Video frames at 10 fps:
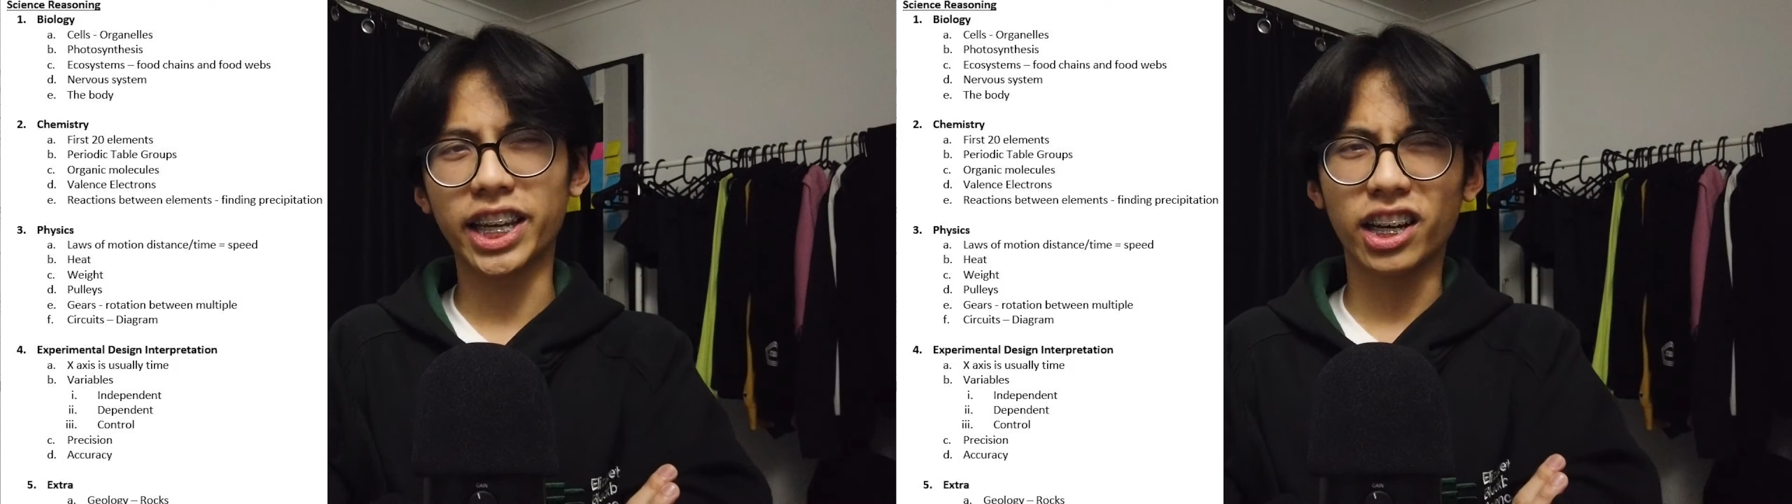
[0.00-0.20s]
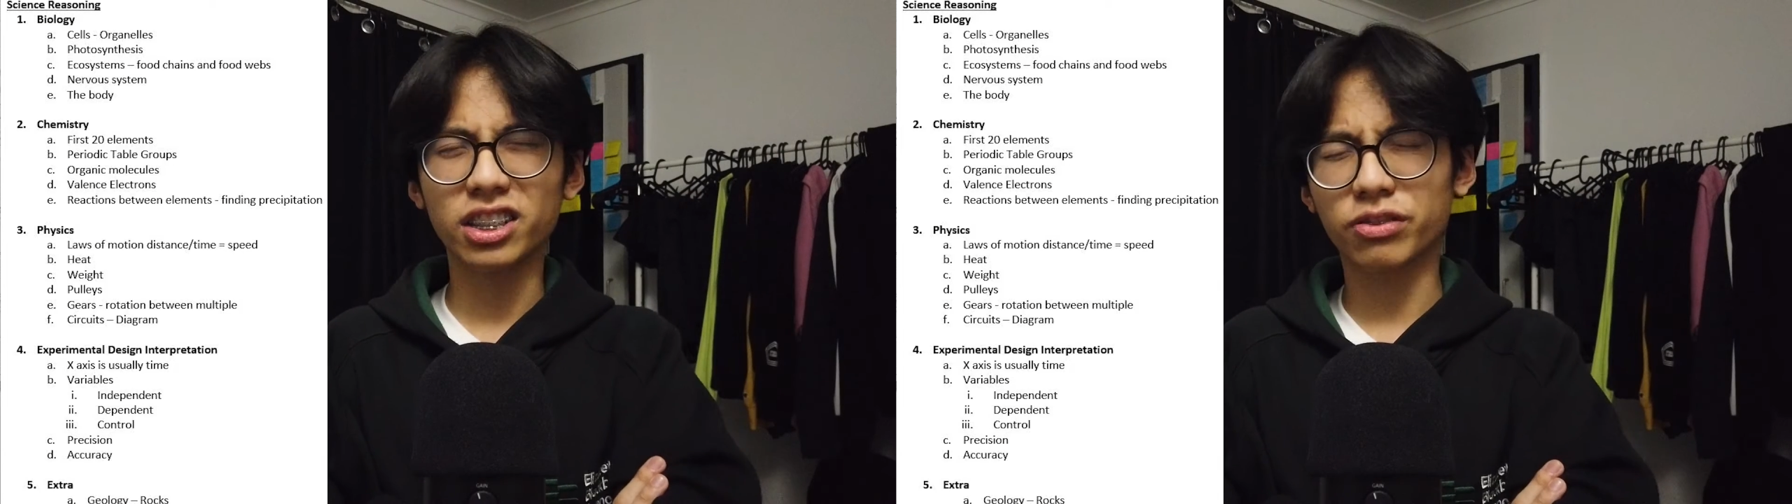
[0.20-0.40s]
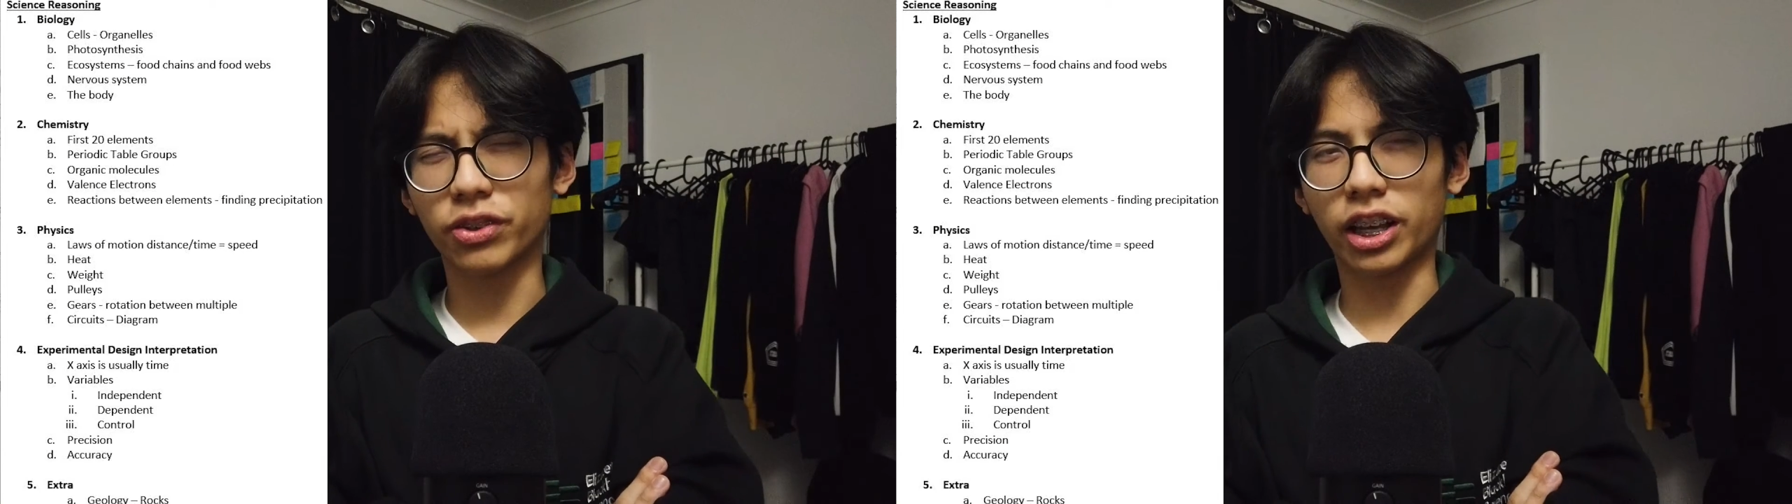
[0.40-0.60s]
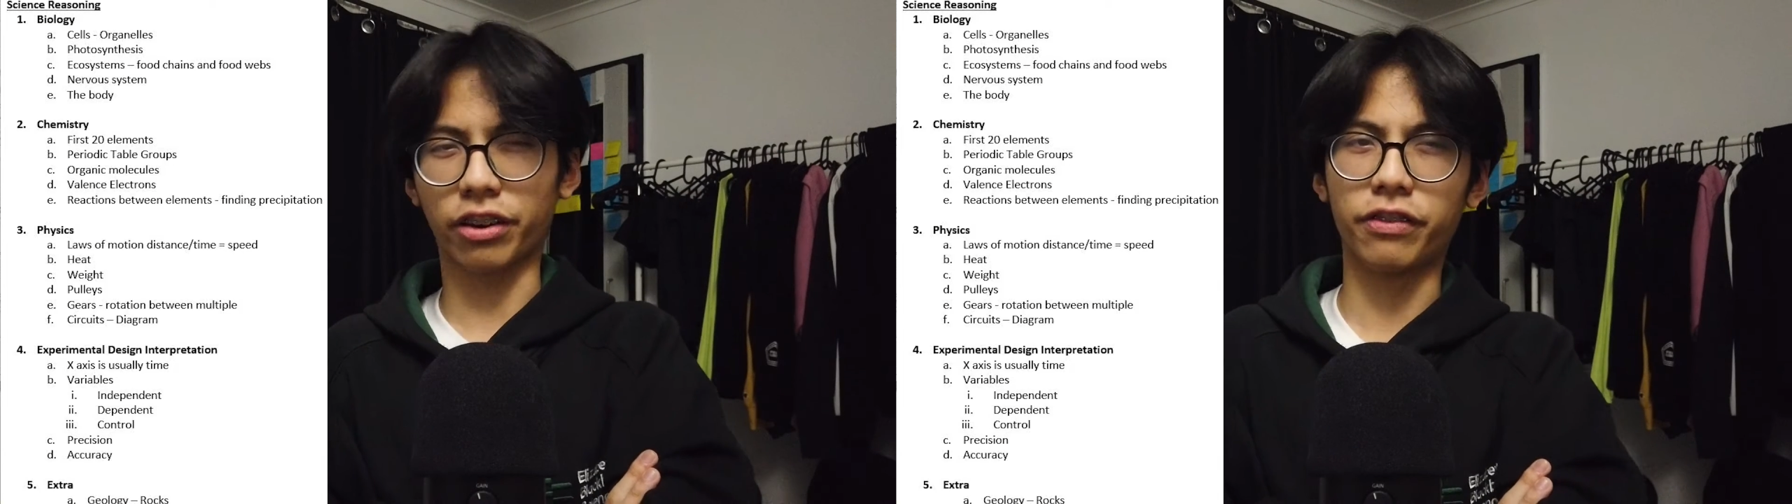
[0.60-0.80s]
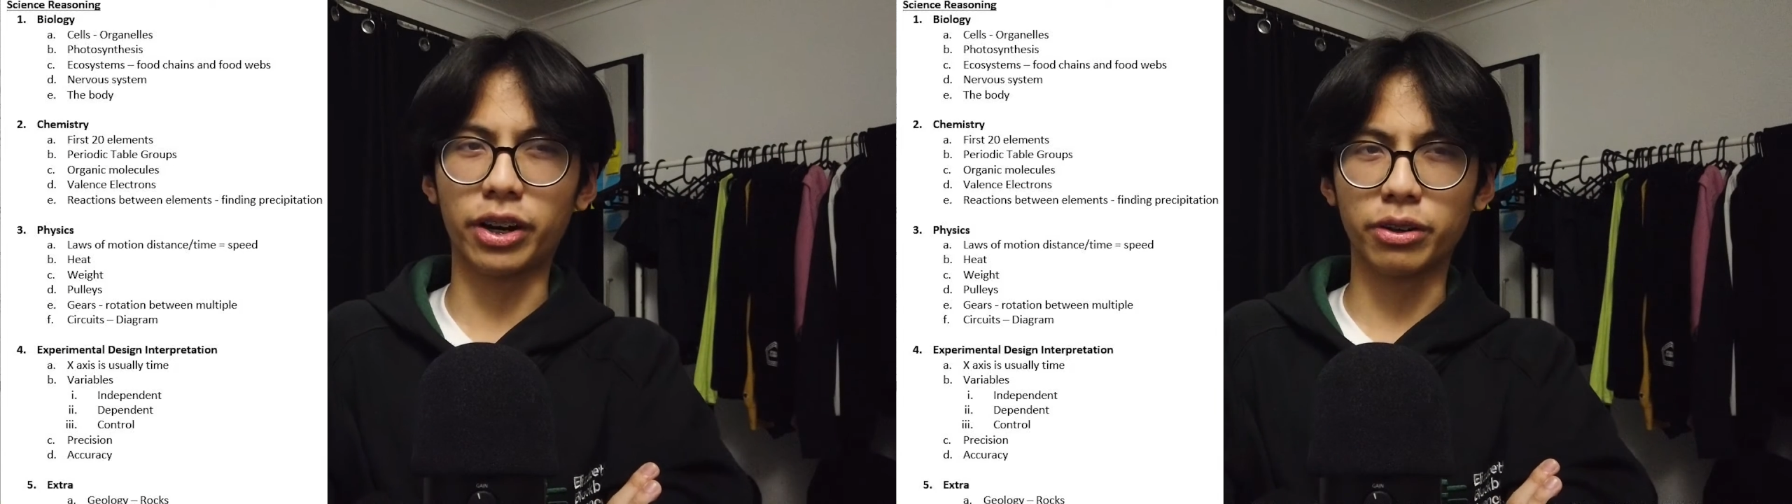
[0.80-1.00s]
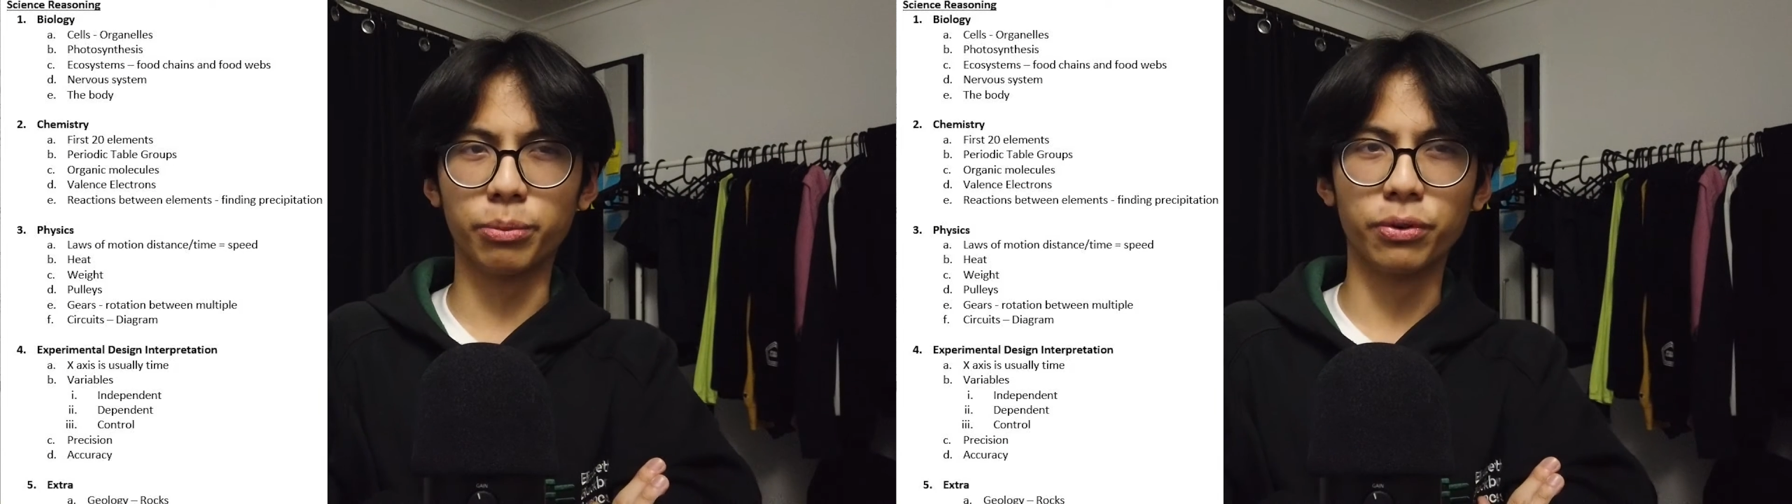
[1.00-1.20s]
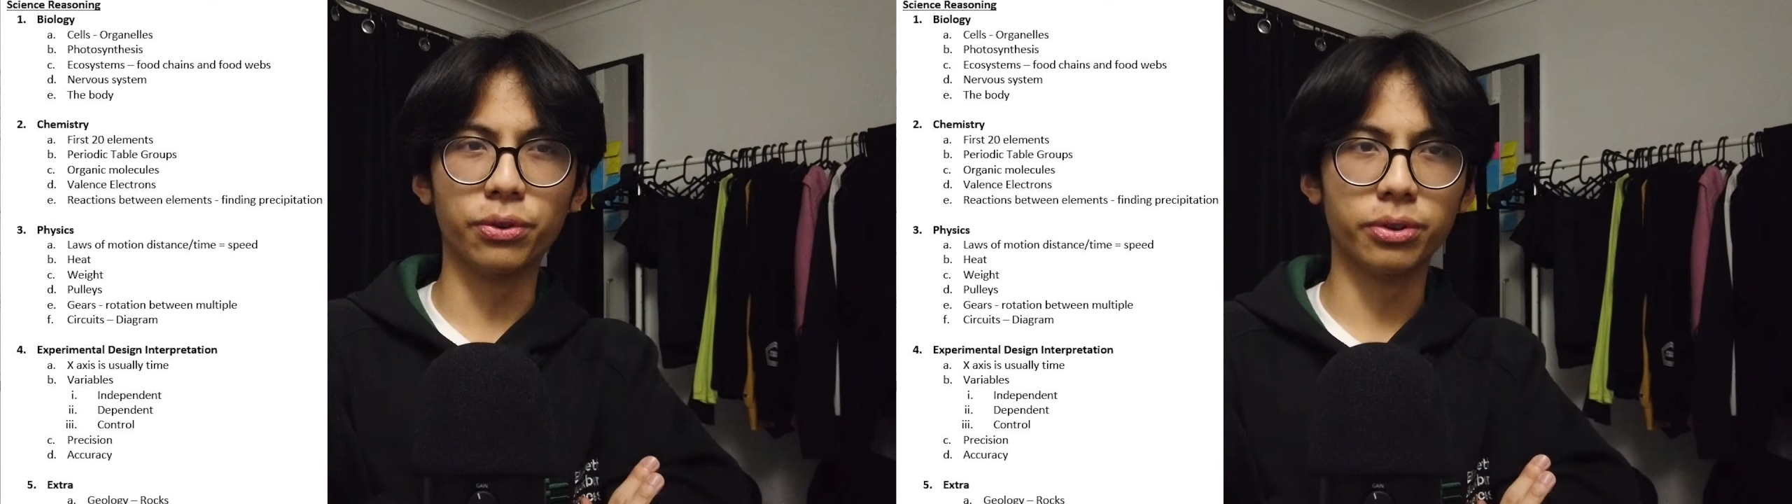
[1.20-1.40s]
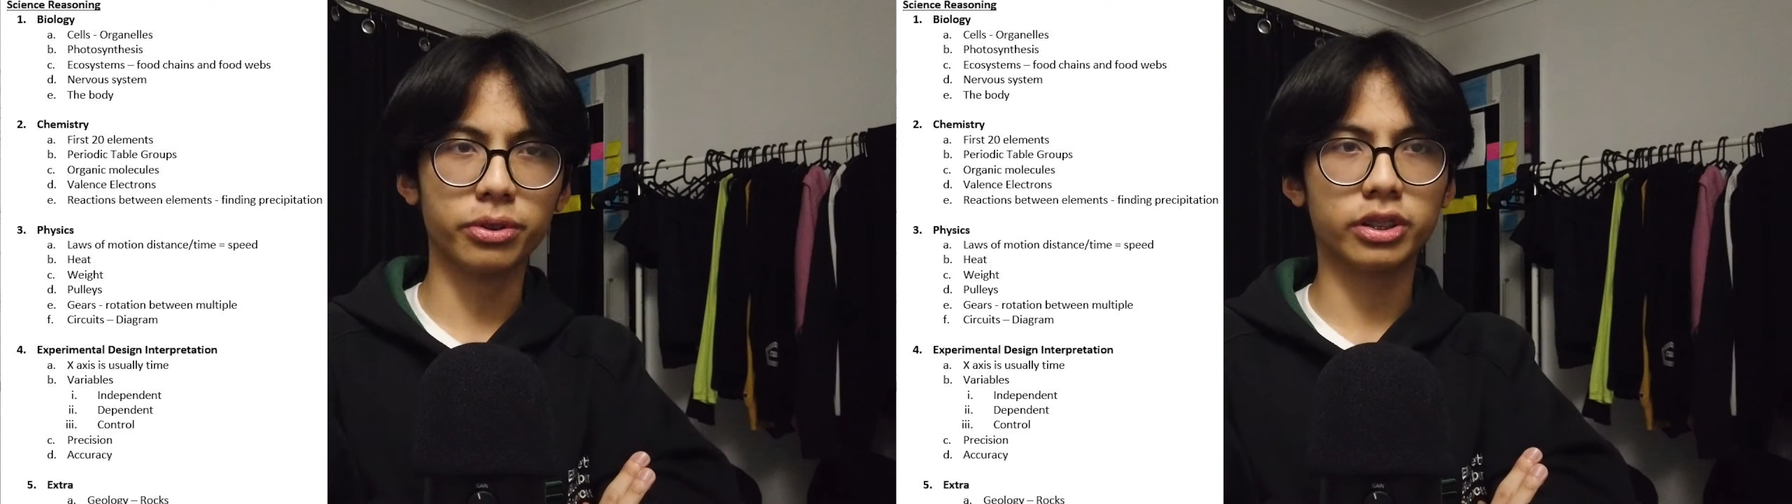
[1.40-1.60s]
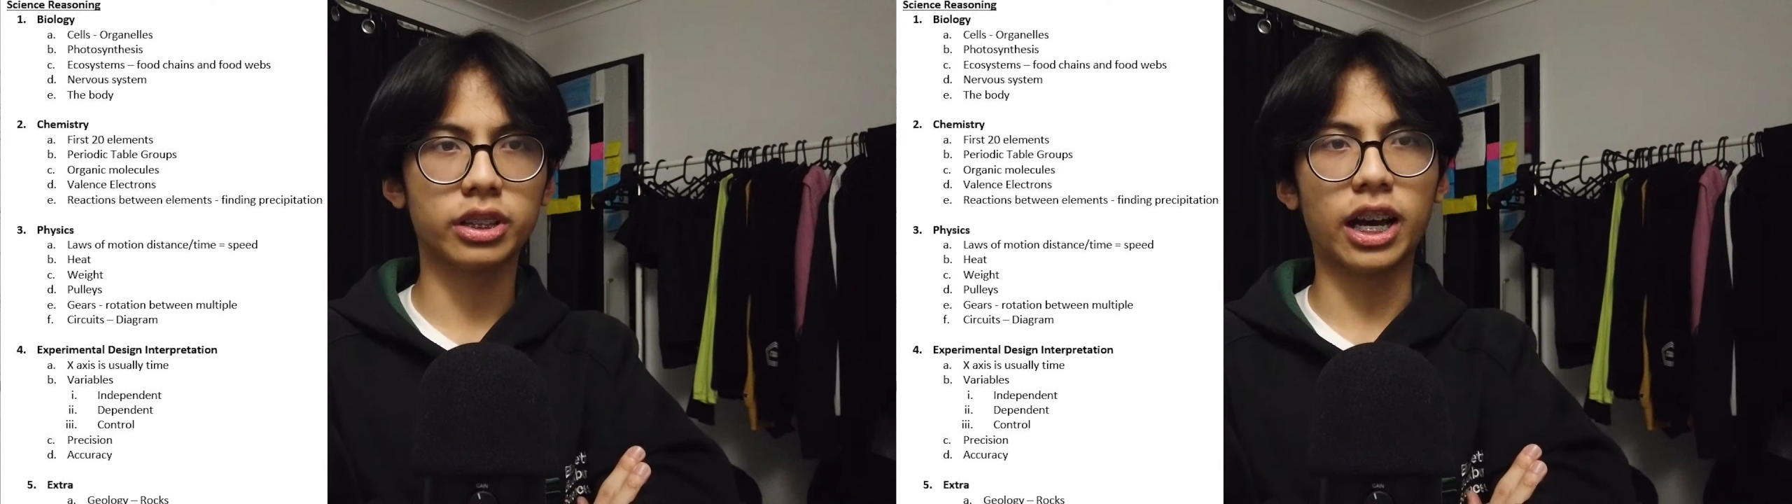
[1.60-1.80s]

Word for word: and they ask for like variables